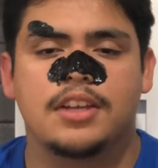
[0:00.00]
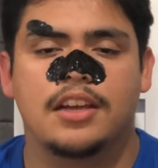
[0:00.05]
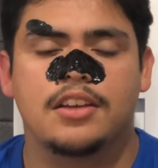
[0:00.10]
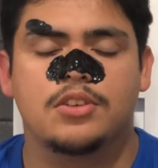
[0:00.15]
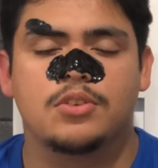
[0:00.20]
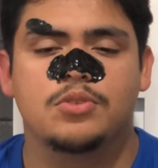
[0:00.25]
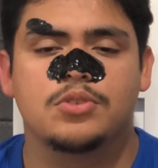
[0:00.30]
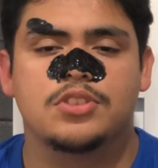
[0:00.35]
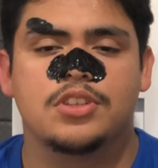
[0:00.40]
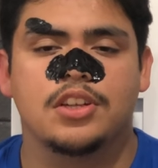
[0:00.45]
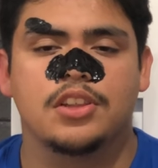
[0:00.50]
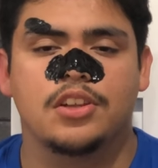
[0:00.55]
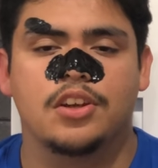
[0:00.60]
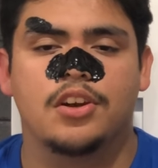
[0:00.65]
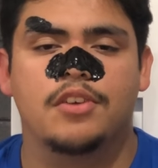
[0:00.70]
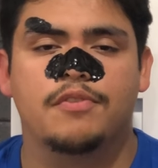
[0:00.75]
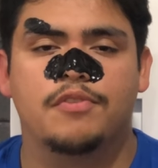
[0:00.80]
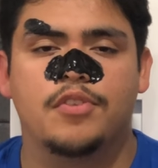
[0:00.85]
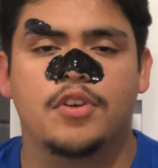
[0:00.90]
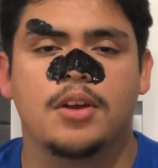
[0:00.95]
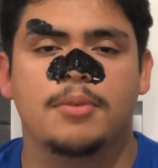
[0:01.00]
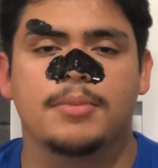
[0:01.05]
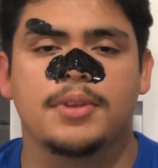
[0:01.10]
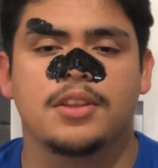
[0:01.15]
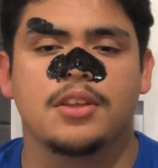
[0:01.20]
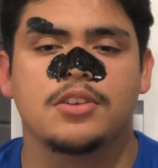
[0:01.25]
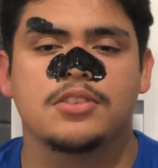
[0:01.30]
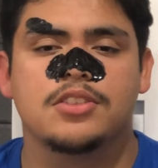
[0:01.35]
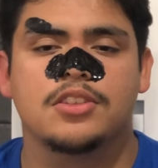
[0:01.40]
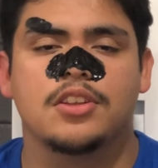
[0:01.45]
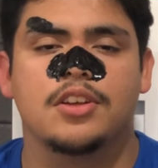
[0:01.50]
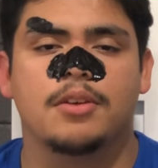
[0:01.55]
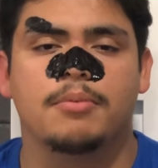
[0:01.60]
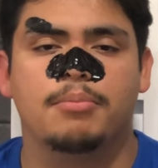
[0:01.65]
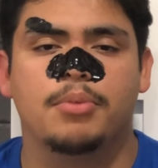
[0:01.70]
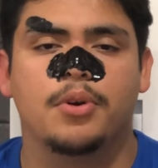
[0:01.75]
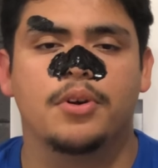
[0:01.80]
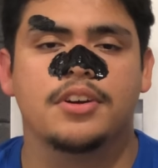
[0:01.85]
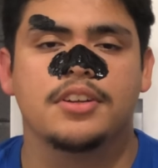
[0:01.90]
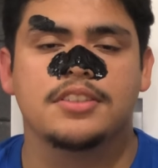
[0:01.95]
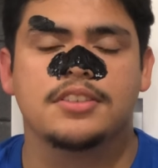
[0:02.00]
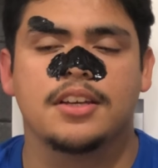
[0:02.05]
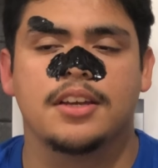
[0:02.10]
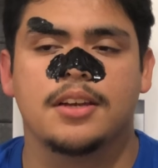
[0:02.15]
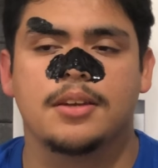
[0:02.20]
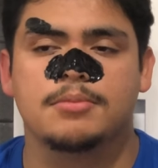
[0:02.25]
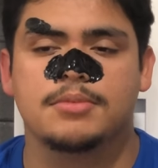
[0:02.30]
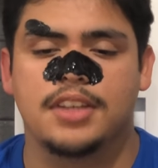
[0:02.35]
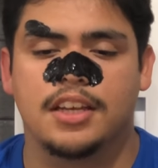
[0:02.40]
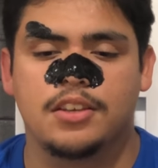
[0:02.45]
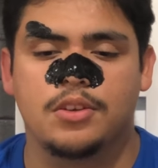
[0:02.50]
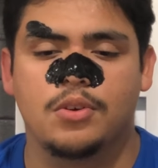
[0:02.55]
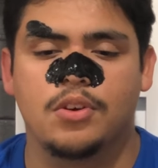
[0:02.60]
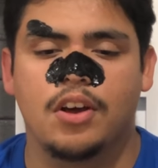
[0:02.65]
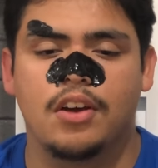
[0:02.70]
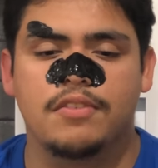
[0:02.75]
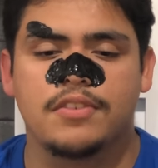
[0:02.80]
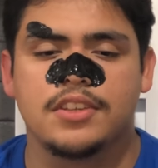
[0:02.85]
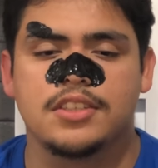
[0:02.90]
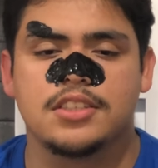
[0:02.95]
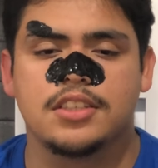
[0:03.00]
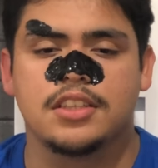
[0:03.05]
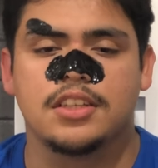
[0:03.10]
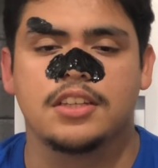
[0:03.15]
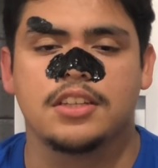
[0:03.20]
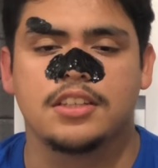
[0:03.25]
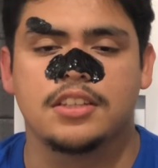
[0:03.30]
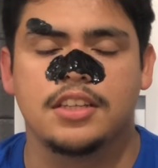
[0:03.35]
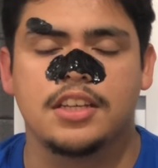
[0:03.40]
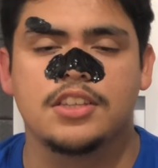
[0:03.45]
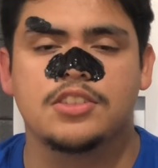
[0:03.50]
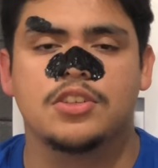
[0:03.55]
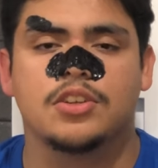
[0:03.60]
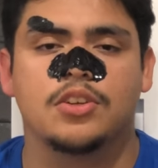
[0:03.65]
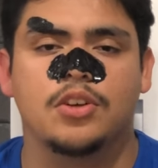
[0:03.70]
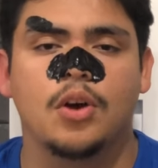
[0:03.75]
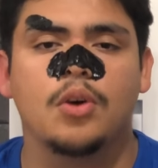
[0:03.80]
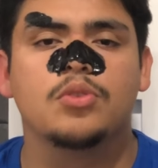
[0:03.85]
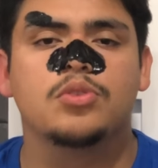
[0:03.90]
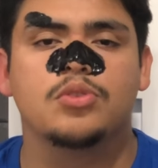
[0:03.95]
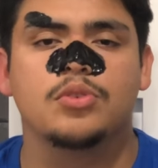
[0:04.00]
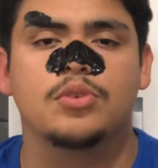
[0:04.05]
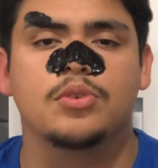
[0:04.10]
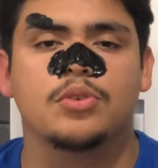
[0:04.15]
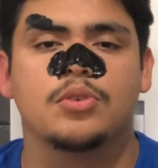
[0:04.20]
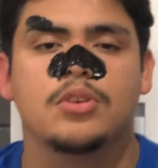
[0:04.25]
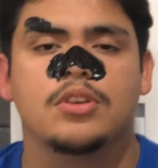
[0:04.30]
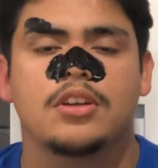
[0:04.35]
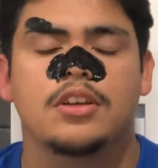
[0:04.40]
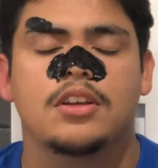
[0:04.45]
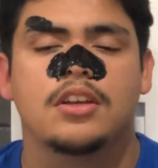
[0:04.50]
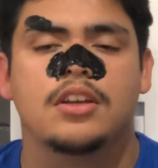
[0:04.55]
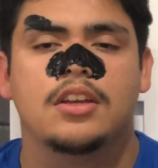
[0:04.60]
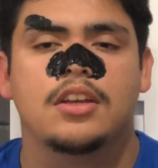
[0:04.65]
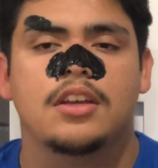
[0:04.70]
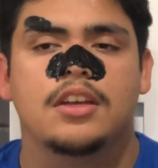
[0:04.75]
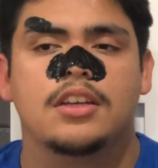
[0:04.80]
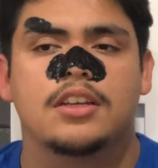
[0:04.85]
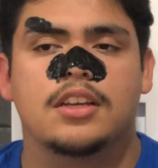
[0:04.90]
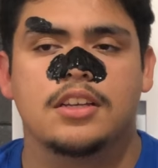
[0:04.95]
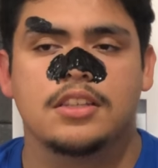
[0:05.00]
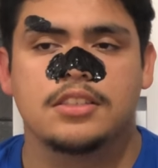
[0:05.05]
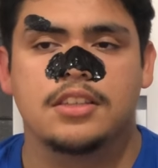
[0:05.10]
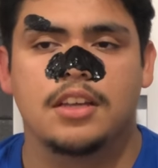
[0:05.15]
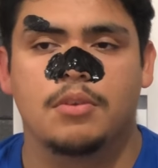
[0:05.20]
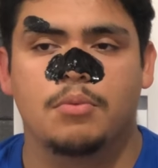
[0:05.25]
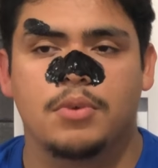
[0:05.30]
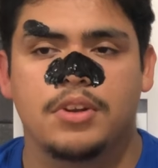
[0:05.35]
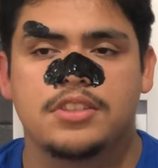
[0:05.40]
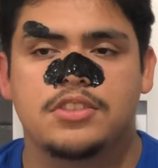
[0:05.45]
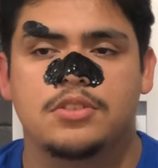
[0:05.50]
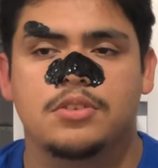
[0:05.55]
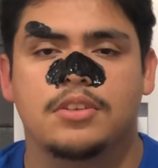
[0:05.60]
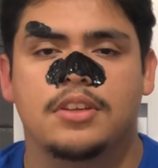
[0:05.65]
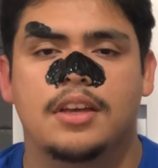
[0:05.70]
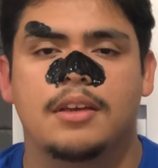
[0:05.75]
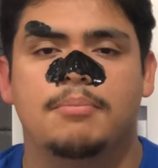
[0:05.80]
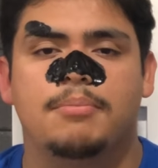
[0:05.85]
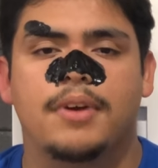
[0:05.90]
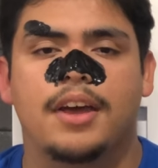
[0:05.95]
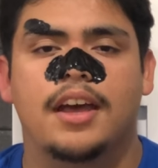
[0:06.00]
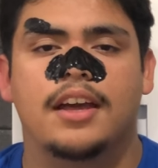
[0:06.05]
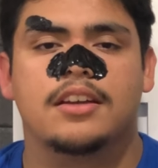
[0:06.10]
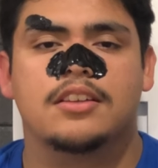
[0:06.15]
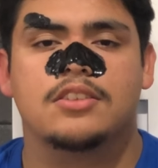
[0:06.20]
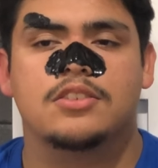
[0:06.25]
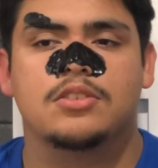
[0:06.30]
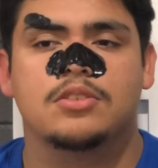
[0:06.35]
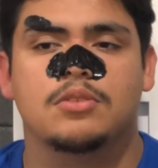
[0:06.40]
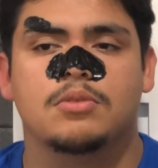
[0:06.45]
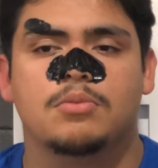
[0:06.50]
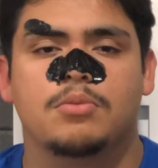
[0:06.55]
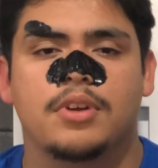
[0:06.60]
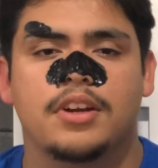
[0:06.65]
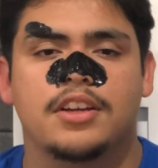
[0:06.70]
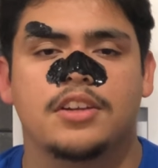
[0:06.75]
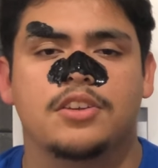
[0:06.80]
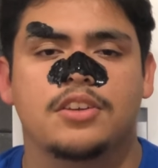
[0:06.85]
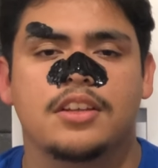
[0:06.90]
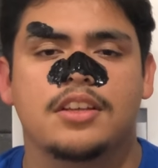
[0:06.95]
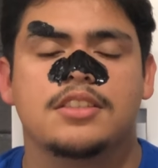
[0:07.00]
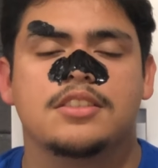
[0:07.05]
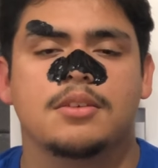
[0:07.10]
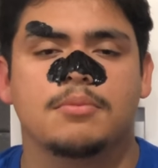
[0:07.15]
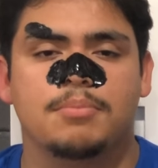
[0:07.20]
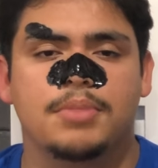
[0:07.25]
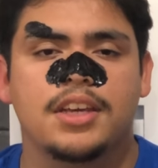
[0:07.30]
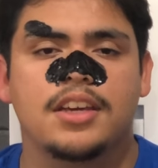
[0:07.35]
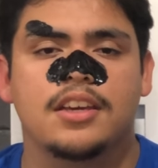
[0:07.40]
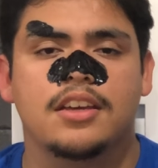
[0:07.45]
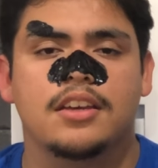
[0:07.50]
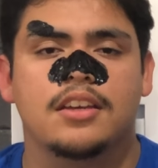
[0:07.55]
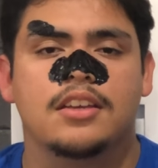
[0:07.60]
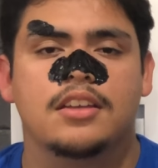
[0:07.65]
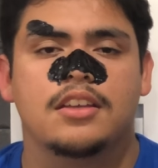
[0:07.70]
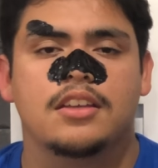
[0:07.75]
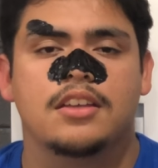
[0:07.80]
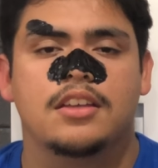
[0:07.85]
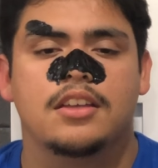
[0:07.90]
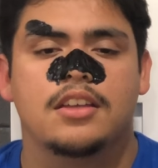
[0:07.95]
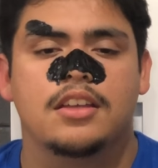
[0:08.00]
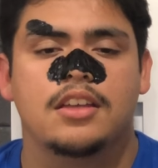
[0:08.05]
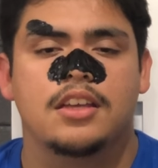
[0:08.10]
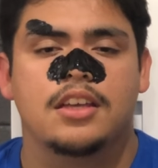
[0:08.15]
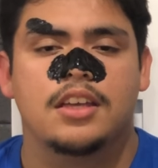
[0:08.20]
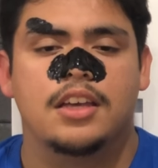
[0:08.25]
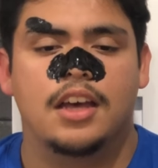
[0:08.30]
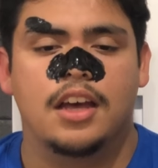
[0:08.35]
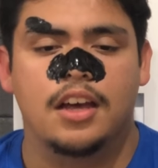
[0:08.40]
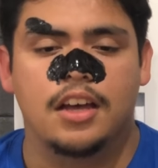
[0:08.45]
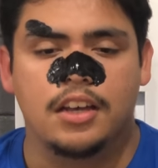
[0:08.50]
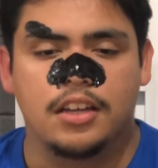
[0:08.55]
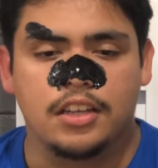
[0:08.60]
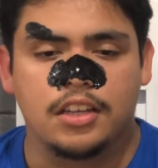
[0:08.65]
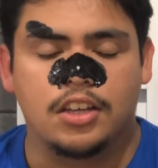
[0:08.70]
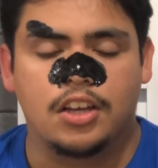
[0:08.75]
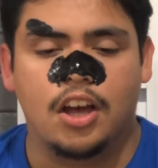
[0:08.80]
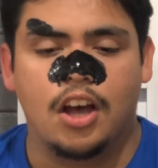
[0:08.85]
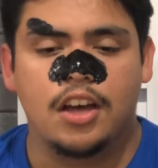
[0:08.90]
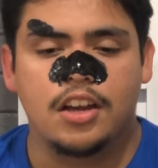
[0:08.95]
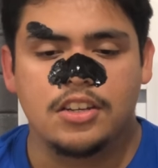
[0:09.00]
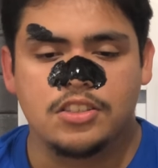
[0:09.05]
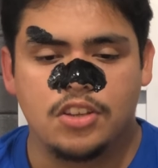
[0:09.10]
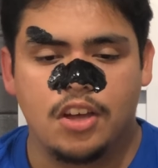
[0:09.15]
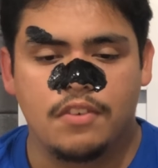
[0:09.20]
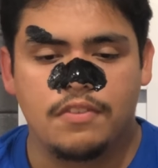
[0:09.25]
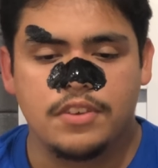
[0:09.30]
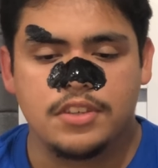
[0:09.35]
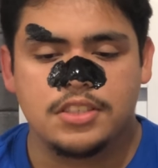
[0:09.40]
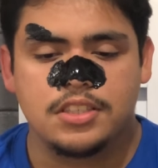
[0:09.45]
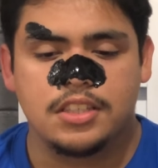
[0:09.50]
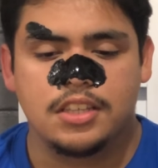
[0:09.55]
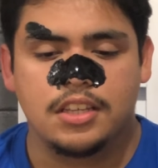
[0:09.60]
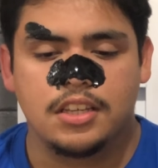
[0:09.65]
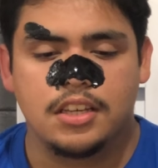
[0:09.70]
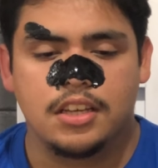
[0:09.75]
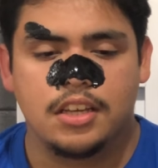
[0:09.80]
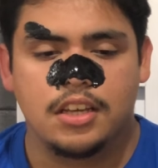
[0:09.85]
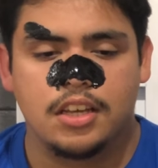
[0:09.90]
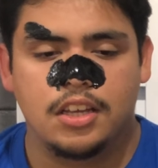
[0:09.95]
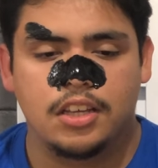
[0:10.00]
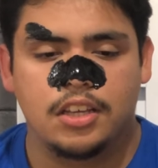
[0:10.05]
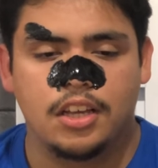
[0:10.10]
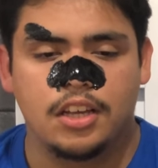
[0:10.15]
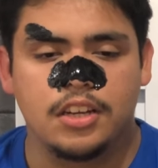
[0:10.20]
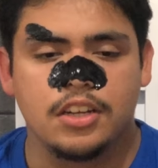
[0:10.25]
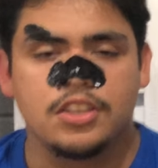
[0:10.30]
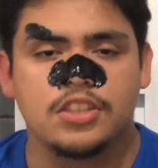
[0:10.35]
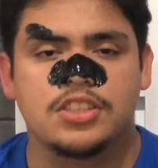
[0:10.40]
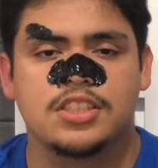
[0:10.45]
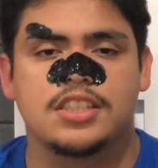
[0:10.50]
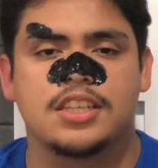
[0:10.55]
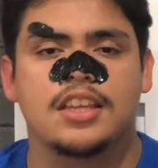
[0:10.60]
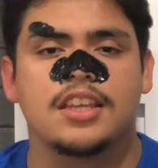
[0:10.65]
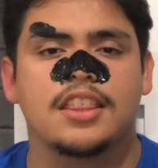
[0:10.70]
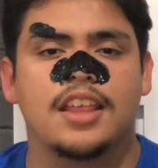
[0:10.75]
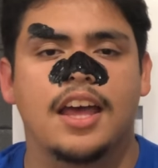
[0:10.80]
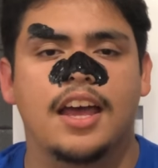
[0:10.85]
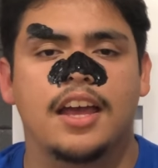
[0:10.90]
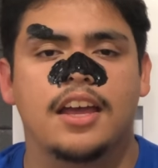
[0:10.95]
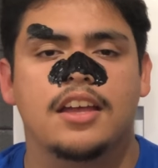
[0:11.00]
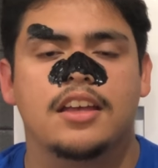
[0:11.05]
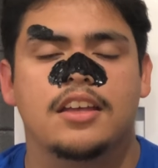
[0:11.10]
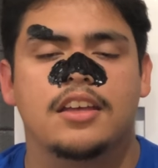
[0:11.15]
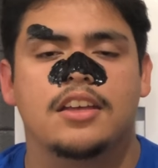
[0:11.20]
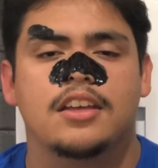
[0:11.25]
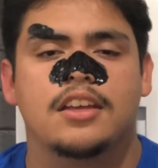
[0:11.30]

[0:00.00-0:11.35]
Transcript: that you should learn from, and those are the important times that you obviously need to go through. Because then, once you get back to where you need to be, uh, God is obviously going to see that